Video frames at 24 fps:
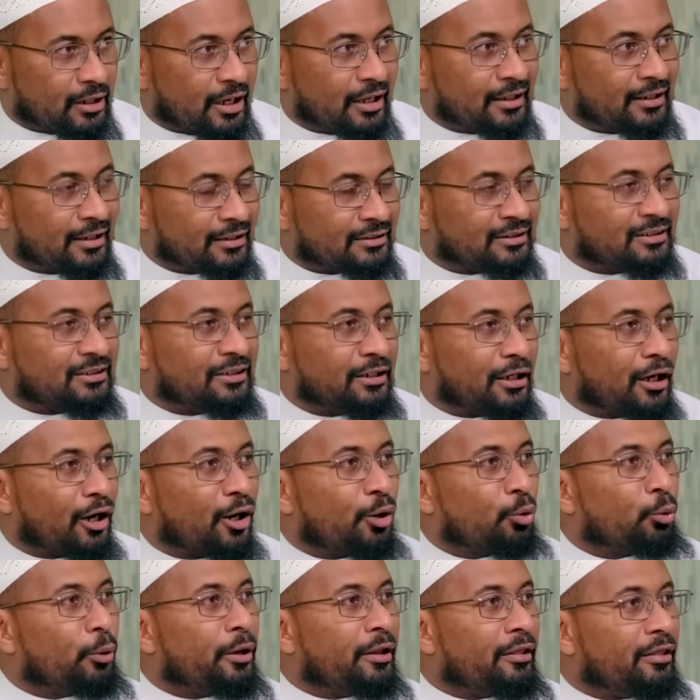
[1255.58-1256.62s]
And let's see,
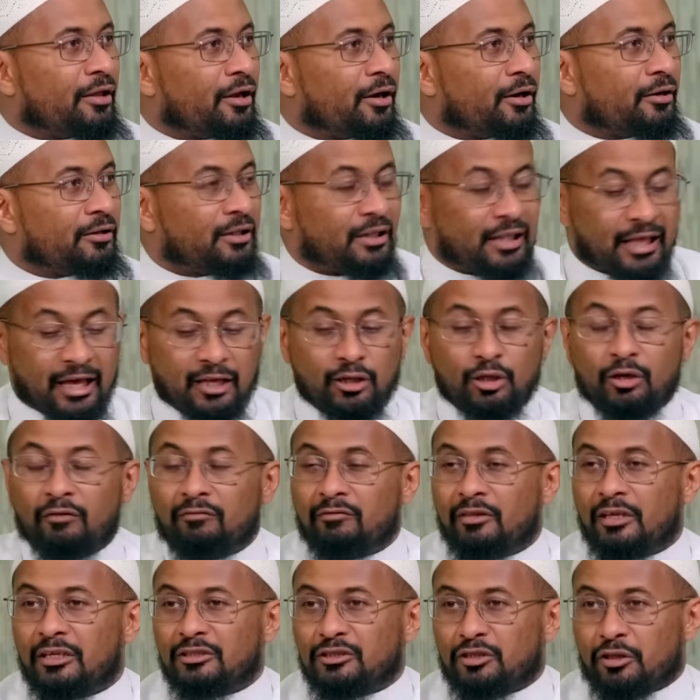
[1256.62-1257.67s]
are we there? Did any
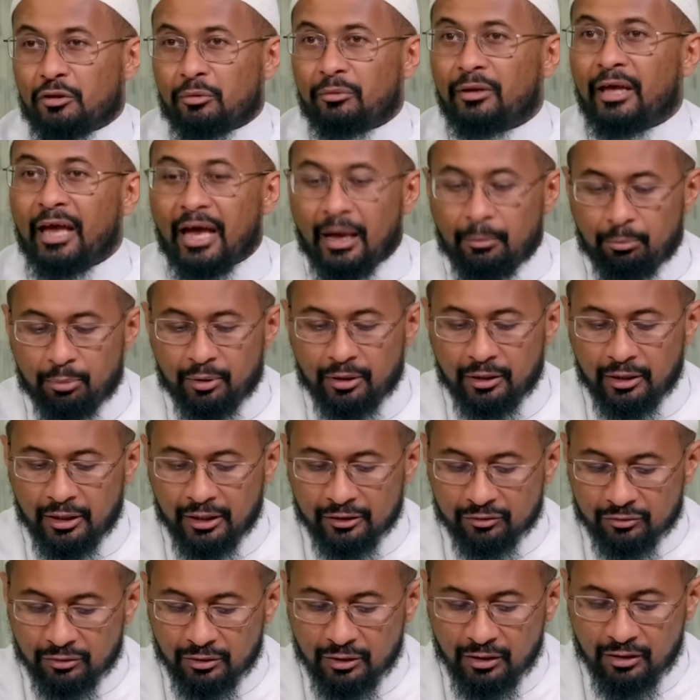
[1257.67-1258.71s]
of these three happen
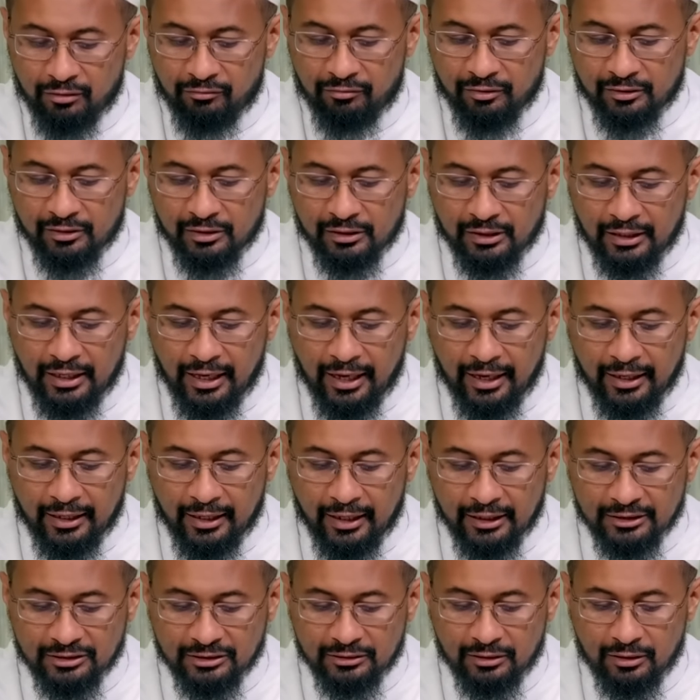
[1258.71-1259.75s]
yet? Fitnat
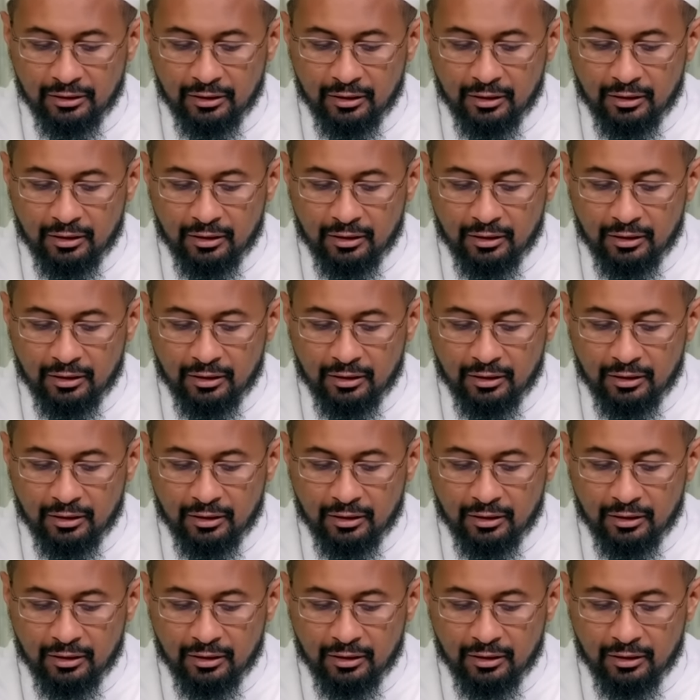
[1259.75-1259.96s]
al-ahlas.